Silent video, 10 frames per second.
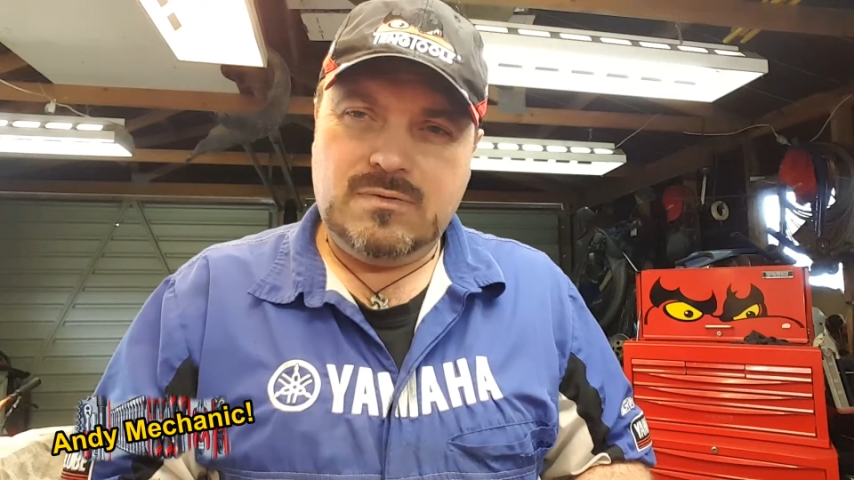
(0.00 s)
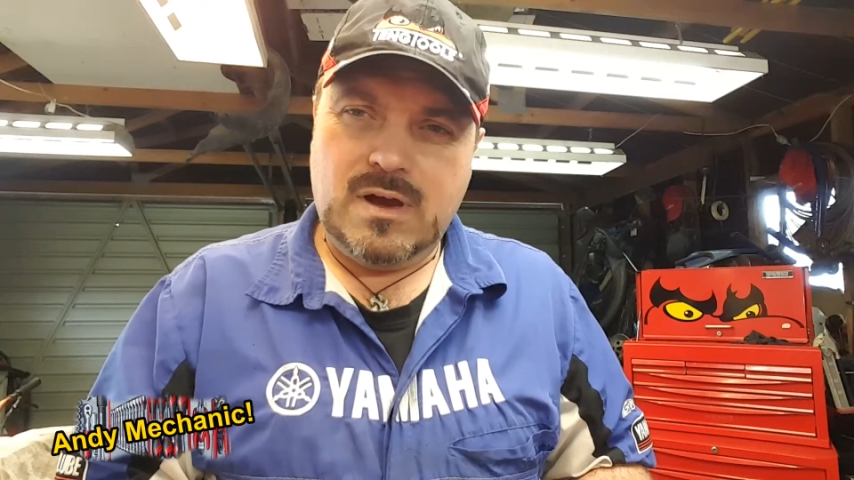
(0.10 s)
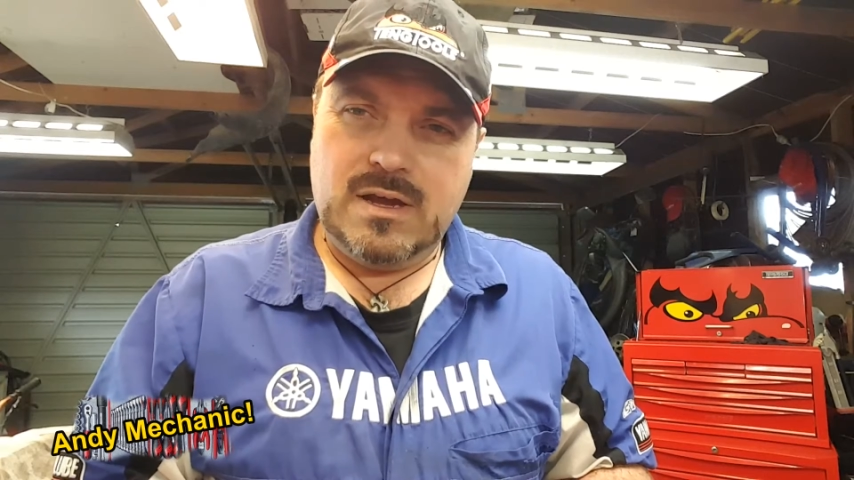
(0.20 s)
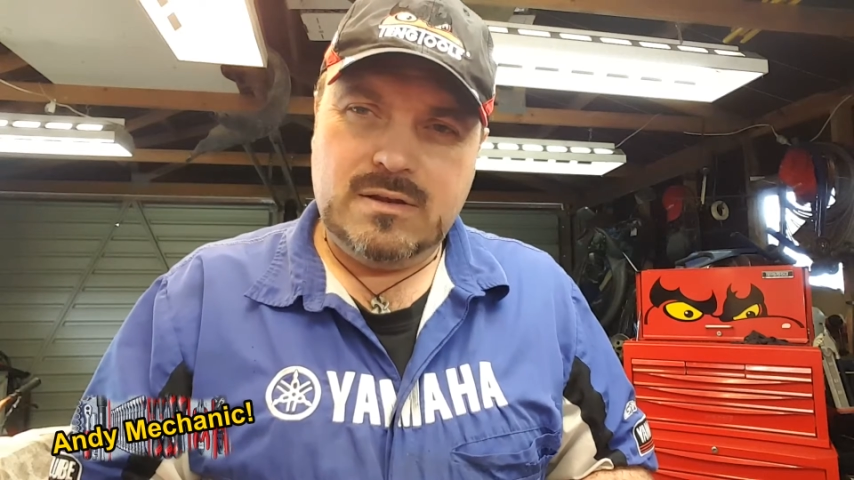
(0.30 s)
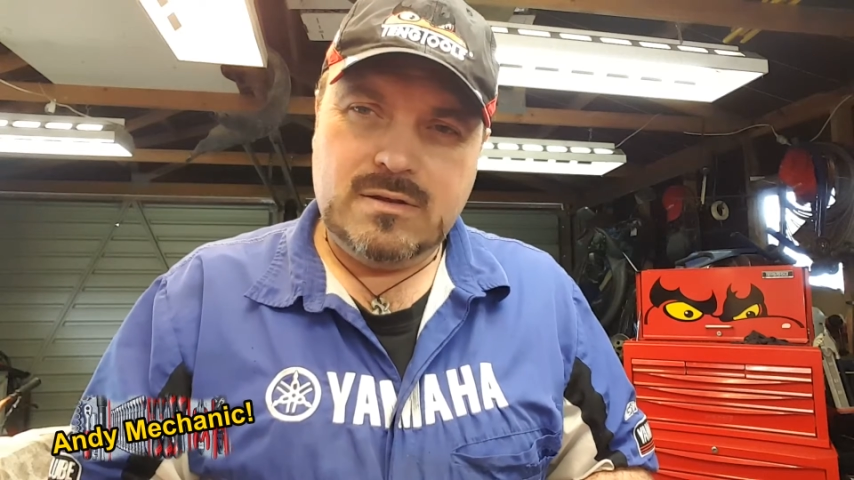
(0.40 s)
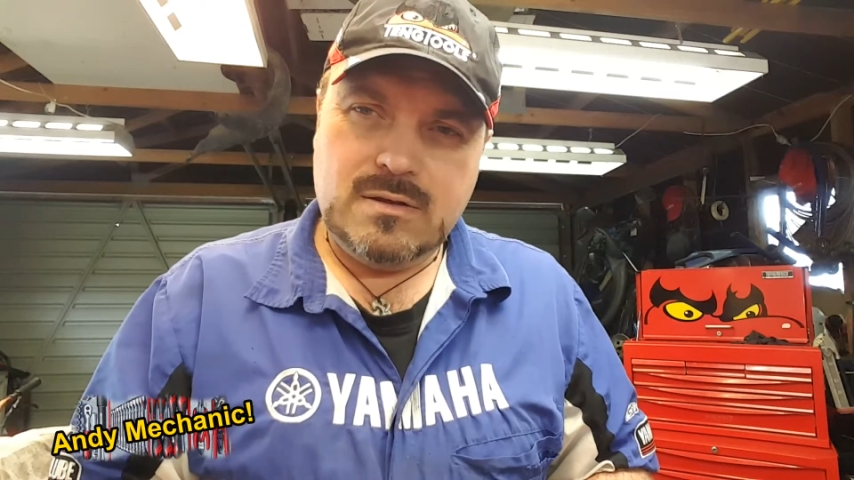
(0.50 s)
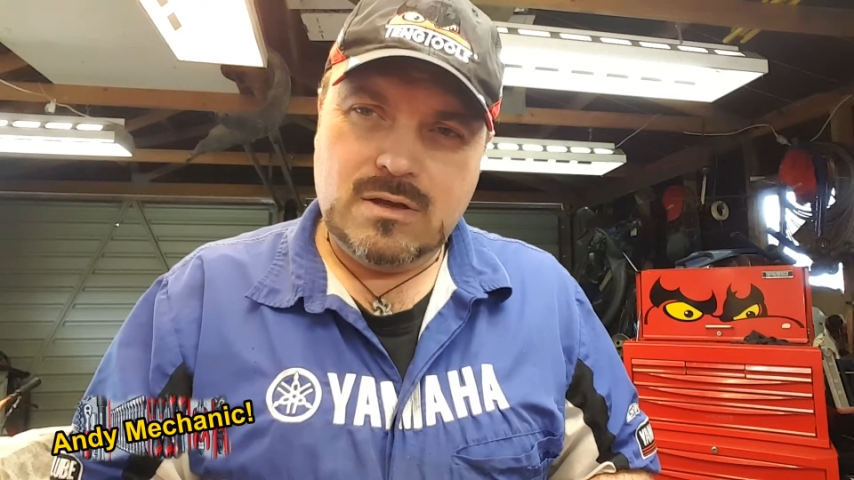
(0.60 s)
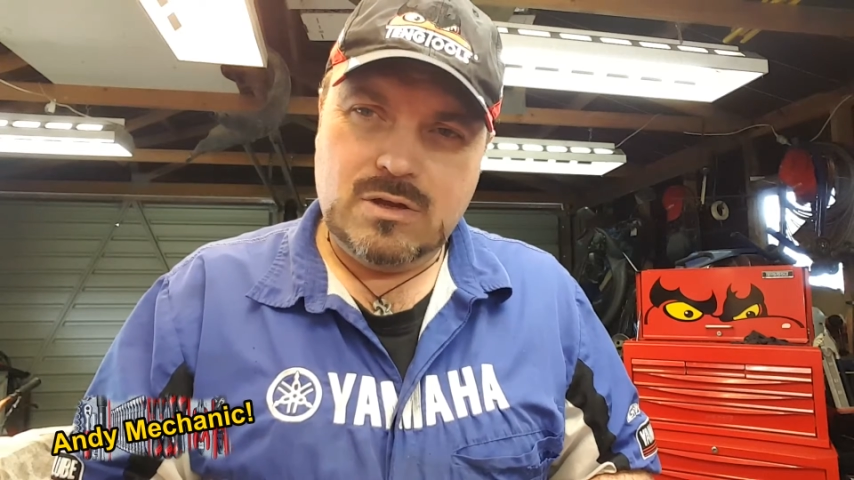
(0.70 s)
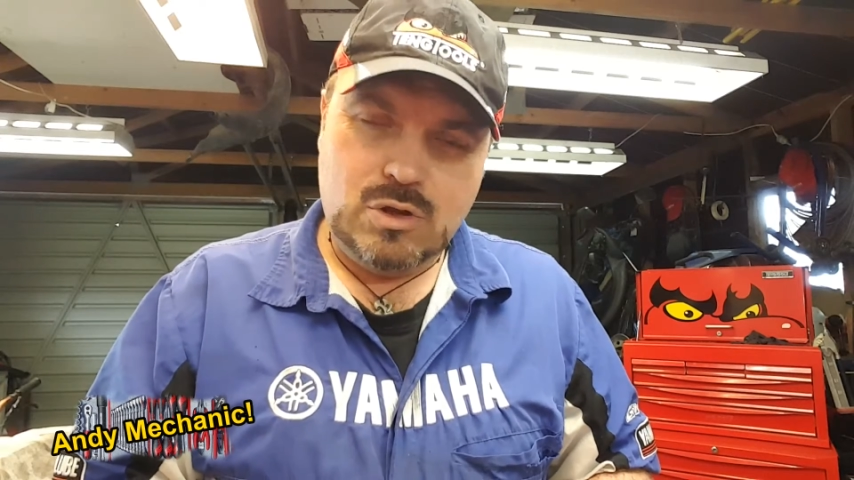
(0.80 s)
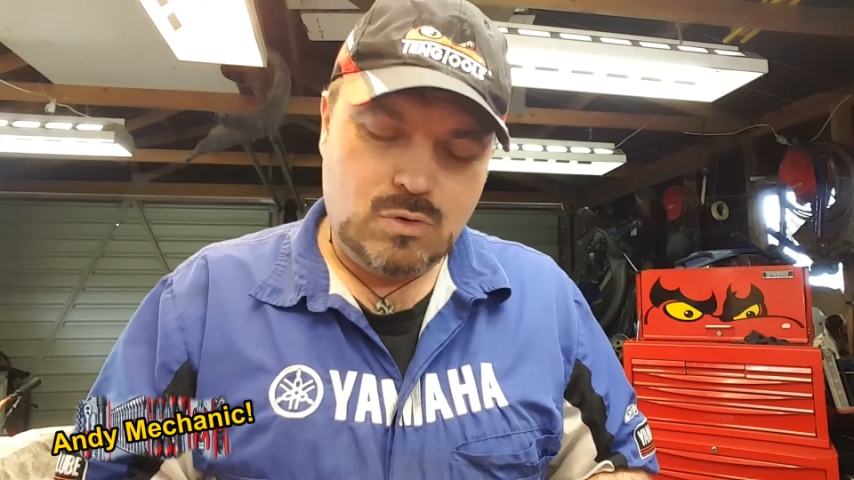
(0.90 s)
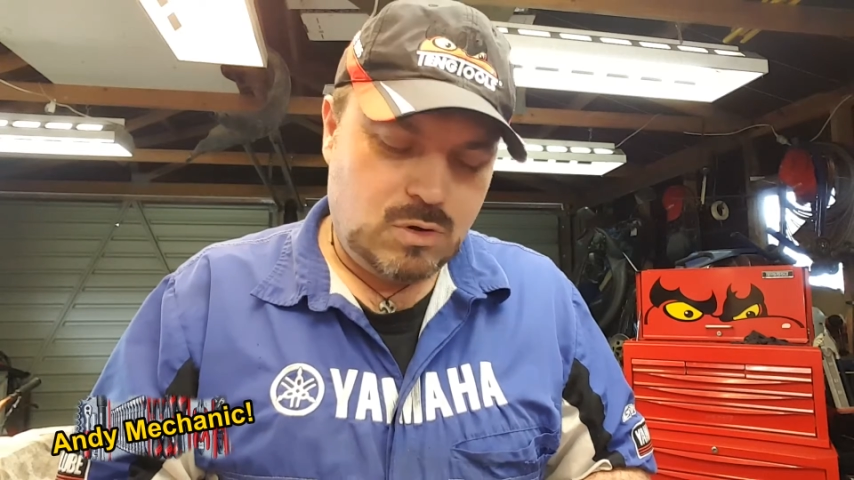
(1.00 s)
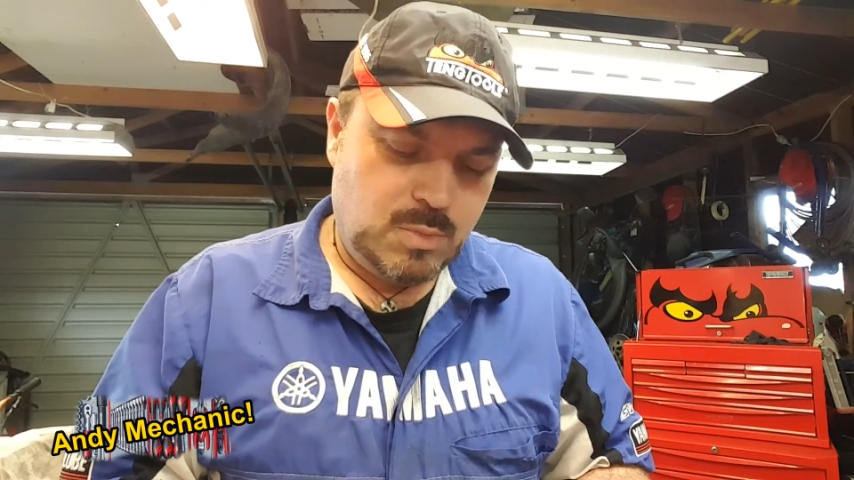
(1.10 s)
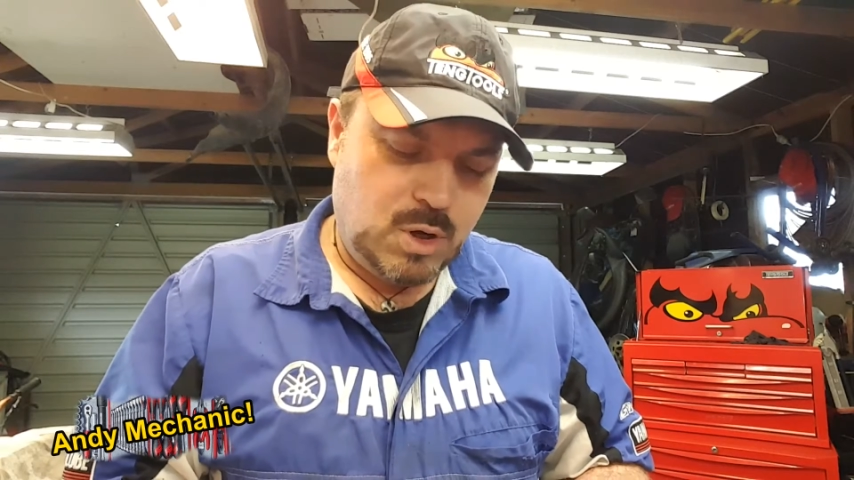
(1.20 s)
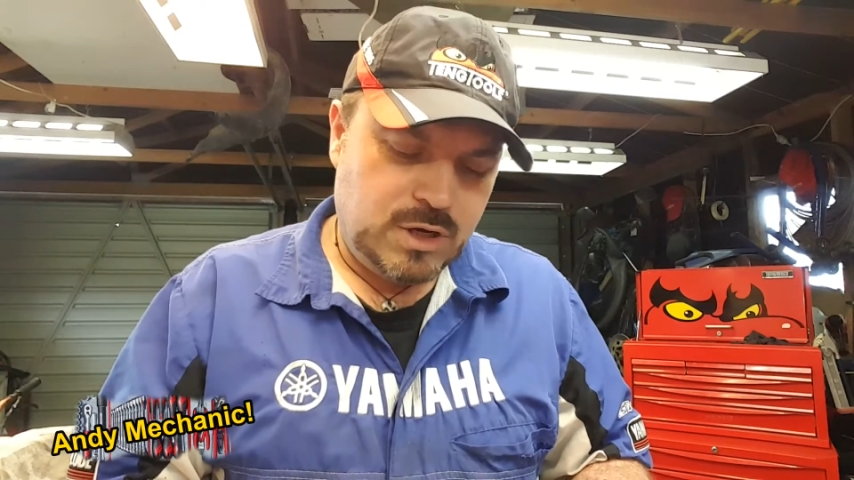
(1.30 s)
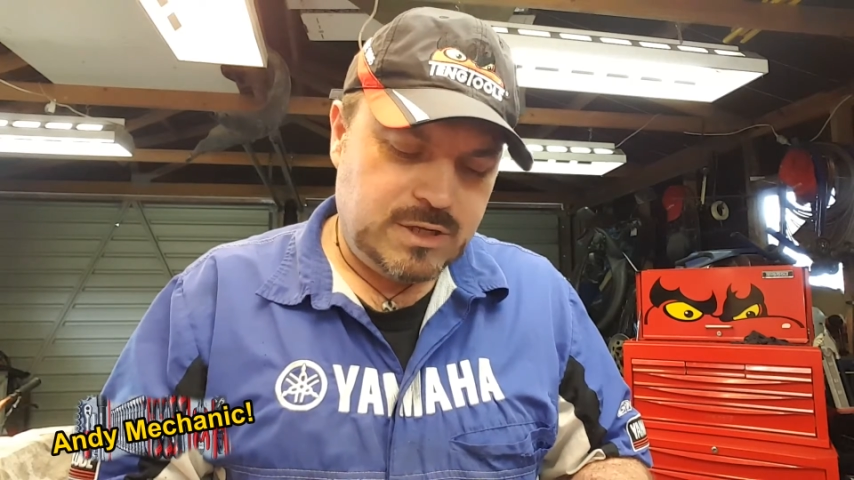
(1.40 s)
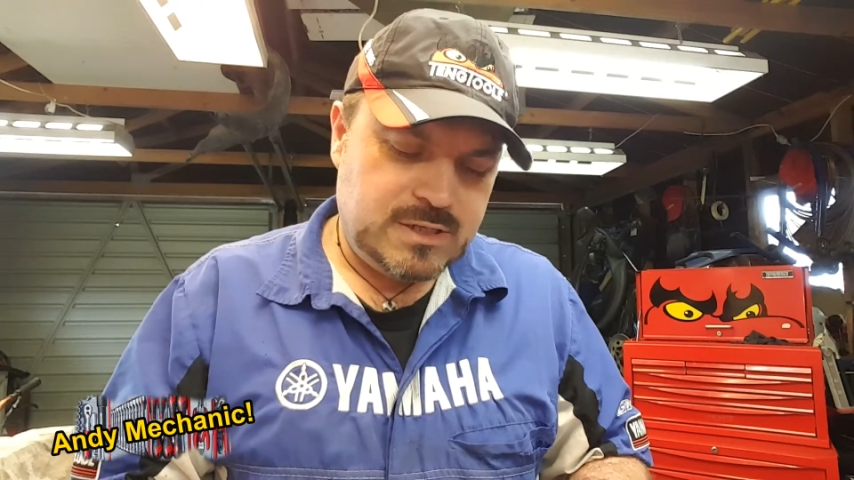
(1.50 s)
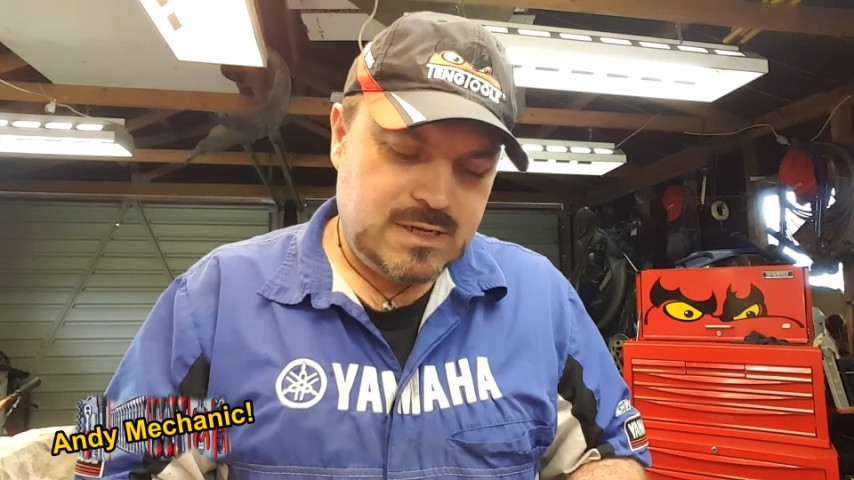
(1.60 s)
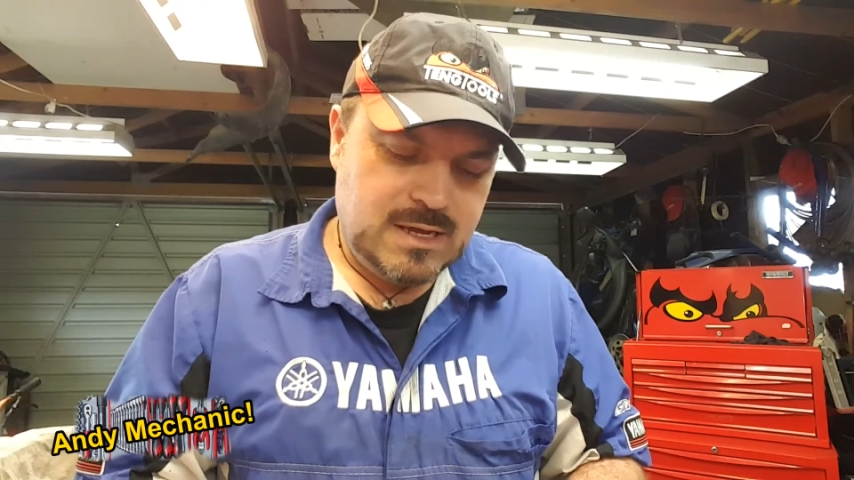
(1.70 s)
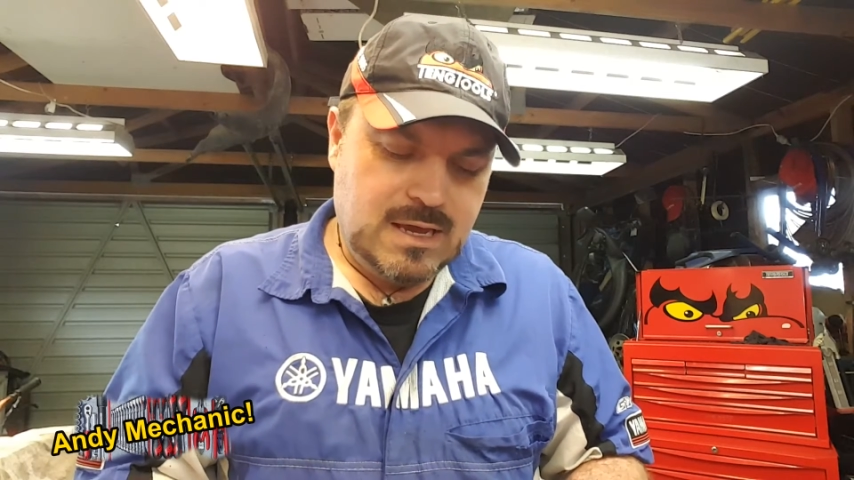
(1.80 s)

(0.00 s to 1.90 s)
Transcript: find a new component,